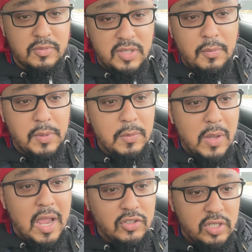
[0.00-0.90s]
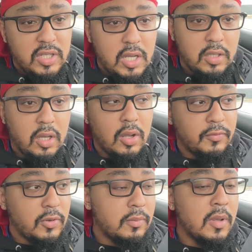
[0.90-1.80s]
Some people actually did come
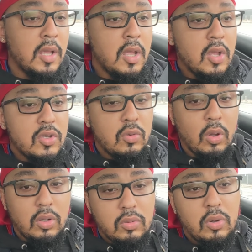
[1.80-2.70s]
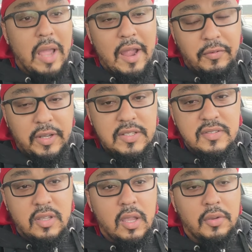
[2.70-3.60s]
from quote unquote African
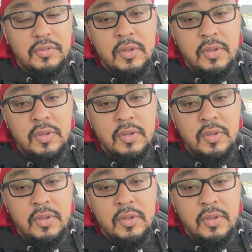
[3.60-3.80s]
slaves,